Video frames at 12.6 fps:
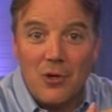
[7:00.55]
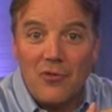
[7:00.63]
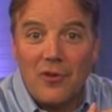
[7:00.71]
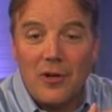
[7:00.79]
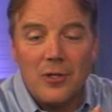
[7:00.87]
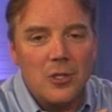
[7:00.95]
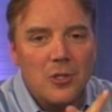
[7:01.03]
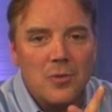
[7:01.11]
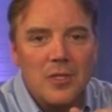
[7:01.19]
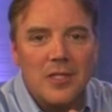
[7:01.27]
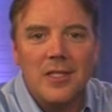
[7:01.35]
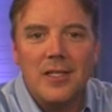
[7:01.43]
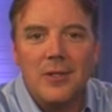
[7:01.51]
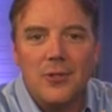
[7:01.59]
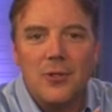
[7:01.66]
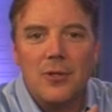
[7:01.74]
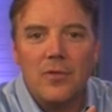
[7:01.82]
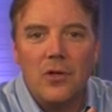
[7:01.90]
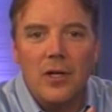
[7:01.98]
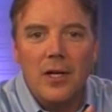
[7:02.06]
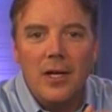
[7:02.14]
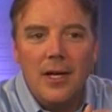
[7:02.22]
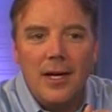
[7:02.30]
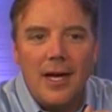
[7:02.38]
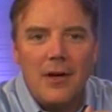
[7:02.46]
so far just with a single server.
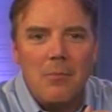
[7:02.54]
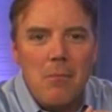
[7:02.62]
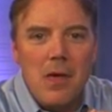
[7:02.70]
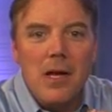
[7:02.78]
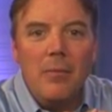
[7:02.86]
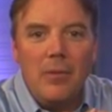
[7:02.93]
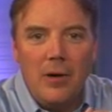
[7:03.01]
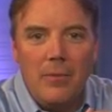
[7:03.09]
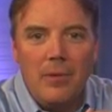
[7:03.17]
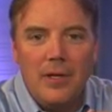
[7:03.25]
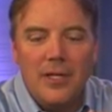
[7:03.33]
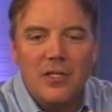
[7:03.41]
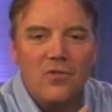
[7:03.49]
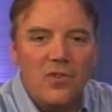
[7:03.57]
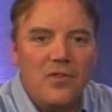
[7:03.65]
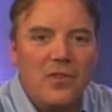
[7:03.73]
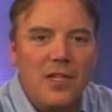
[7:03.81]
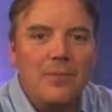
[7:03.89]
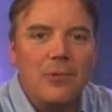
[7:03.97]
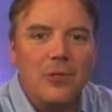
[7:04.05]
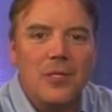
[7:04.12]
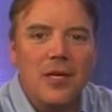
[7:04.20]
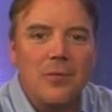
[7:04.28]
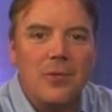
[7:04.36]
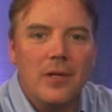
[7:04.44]
At a minimum, it's
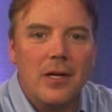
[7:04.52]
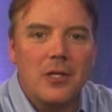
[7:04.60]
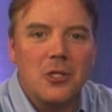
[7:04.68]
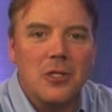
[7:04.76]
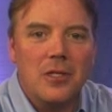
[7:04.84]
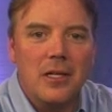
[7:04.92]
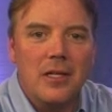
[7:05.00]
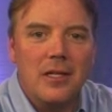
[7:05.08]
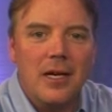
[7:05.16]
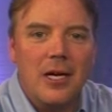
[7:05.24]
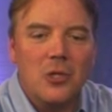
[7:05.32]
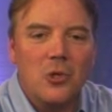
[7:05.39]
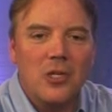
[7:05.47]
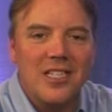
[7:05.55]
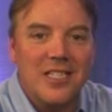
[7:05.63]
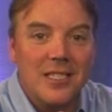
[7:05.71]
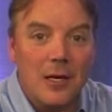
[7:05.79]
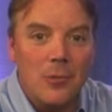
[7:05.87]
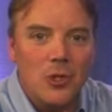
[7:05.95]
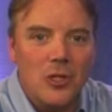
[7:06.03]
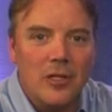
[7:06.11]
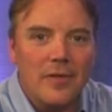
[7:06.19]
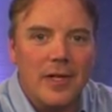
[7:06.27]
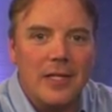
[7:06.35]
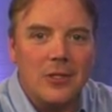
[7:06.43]
15% reduction in the actual
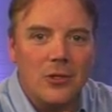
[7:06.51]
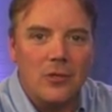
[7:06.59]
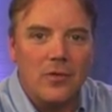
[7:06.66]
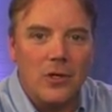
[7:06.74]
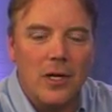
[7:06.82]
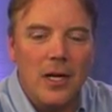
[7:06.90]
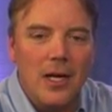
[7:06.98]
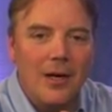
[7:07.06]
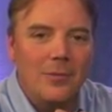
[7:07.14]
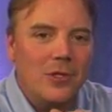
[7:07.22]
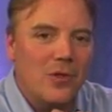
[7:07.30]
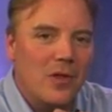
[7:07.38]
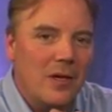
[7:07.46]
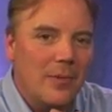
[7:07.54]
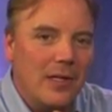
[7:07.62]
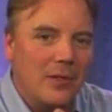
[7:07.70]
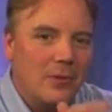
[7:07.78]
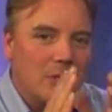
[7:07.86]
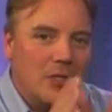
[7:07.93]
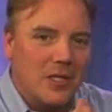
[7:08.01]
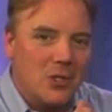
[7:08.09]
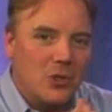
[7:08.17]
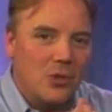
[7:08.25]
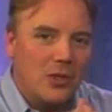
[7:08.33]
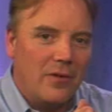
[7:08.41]
consumption of that server. And when you think about the
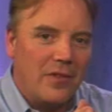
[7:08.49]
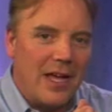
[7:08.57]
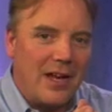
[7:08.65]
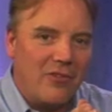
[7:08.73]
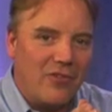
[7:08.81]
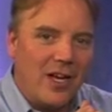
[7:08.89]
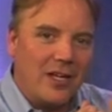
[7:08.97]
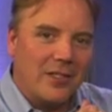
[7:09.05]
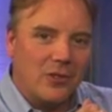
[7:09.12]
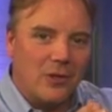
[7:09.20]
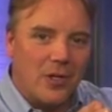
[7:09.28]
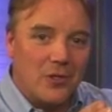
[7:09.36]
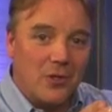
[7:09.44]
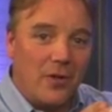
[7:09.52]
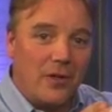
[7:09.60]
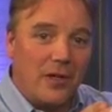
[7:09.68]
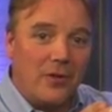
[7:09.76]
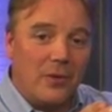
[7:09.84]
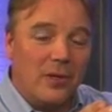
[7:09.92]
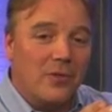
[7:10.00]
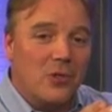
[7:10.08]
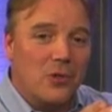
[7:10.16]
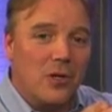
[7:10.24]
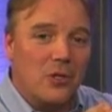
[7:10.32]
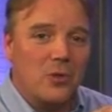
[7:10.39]
residual of that effect across all the other
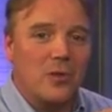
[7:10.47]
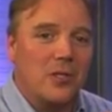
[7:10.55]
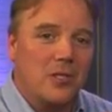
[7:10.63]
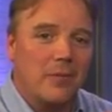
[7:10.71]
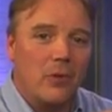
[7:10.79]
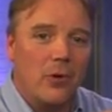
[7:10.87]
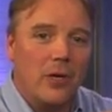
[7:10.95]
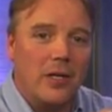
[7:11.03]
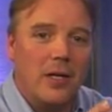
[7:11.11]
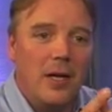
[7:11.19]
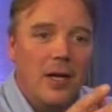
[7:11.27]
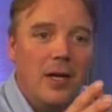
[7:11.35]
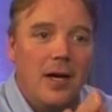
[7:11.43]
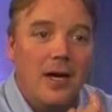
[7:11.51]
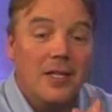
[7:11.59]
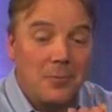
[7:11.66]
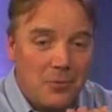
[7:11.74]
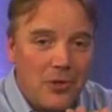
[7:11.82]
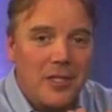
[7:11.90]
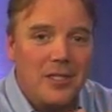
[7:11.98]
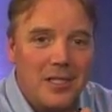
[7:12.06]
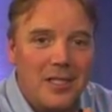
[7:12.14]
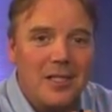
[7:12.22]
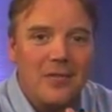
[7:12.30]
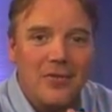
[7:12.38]
infrastructure it's supporting, uh, it's a pretty
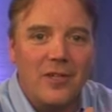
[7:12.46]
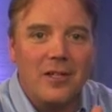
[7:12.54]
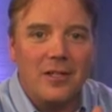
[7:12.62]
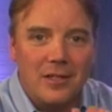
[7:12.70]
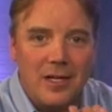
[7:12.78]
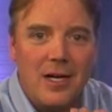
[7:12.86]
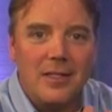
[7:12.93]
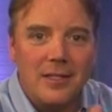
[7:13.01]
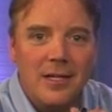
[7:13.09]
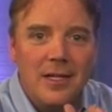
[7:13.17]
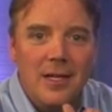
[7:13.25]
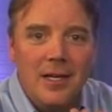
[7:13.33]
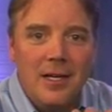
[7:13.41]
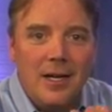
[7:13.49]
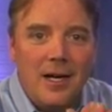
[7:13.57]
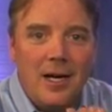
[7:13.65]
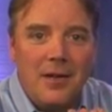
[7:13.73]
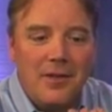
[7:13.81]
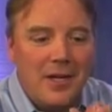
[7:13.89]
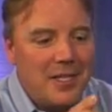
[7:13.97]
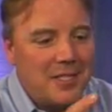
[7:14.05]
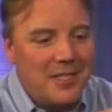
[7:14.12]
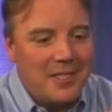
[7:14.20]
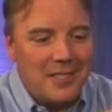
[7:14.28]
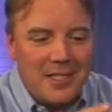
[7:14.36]
significant cut. Uh, the
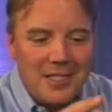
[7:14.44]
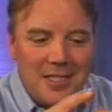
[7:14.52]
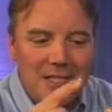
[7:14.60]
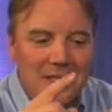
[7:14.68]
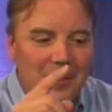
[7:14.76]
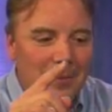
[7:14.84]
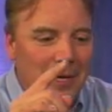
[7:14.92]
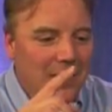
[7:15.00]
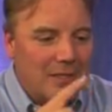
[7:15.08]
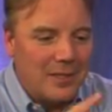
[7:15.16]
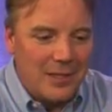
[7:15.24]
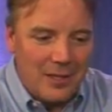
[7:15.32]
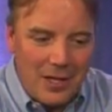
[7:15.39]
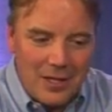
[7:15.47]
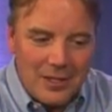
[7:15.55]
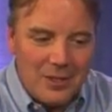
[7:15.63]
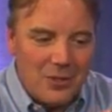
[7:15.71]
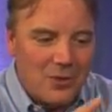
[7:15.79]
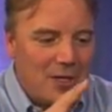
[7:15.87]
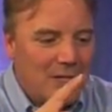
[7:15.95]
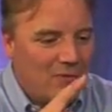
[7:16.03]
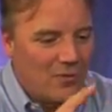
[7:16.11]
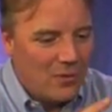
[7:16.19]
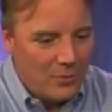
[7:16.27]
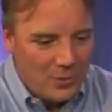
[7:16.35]
AC to DC debates, the loss of the
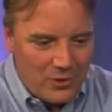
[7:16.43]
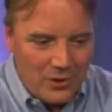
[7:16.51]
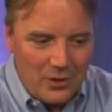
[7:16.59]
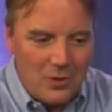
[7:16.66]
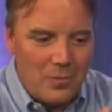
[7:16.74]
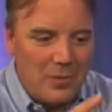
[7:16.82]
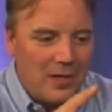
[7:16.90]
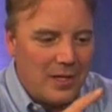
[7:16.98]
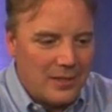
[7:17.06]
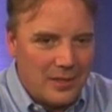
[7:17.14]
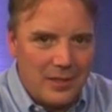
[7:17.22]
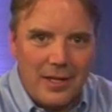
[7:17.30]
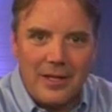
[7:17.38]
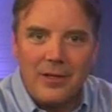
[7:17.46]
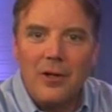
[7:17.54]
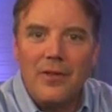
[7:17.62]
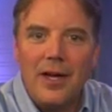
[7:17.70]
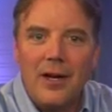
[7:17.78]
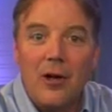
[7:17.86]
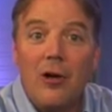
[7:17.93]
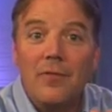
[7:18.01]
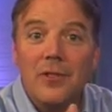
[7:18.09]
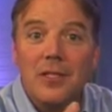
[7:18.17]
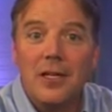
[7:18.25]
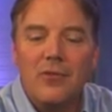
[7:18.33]
transformers, of the UPS, the lighting, all that, all
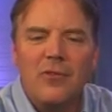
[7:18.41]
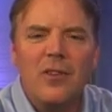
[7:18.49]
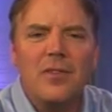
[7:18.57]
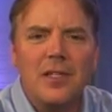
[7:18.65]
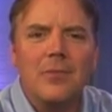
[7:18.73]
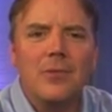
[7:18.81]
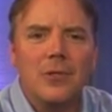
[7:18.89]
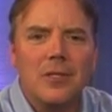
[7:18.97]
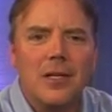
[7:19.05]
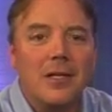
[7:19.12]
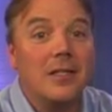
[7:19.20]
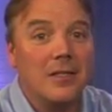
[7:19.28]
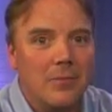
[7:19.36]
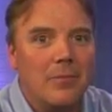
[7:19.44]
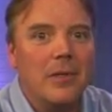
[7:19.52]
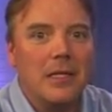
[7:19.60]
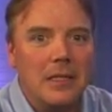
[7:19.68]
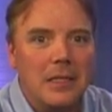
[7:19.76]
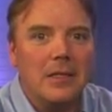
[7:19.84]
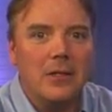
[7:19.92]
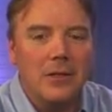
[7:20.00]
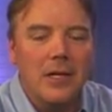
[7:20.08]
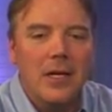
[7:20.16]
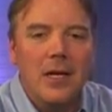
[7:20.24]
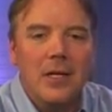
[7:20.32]
of a sudden 15% is a big
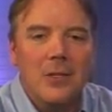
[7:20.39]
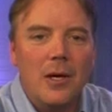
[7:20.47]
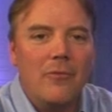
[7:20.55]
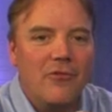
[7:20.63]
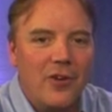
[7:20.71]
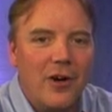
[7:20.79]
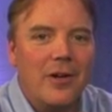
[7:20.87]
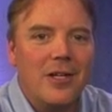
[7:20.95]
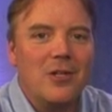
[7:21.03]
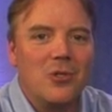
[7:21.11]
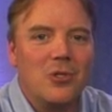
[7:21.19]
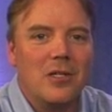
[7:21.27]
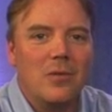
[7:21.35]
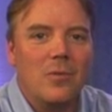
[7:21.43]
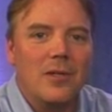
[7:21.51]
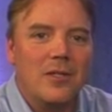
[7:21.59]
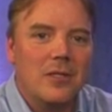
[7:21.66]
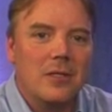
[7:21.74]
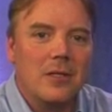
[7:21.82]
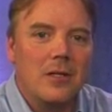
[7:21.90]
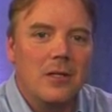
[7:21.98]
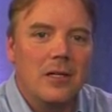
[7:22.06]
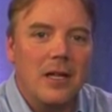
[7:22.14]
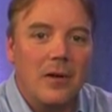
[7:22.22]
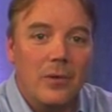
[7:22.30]
deal. So I'm very interested in what this is going
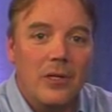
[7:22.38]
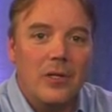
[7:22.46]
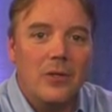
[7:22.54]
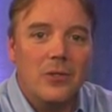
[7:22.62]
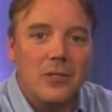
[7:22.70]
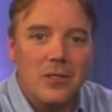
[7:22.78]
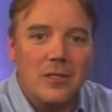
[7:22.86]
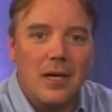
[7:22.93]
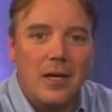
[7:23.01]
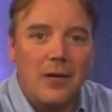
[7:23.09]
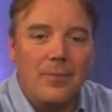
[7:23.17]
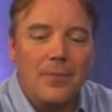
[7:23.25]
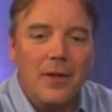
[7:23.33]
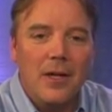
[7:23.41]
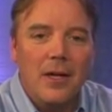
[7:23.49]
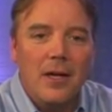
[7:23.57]
to look like when it goes to scale.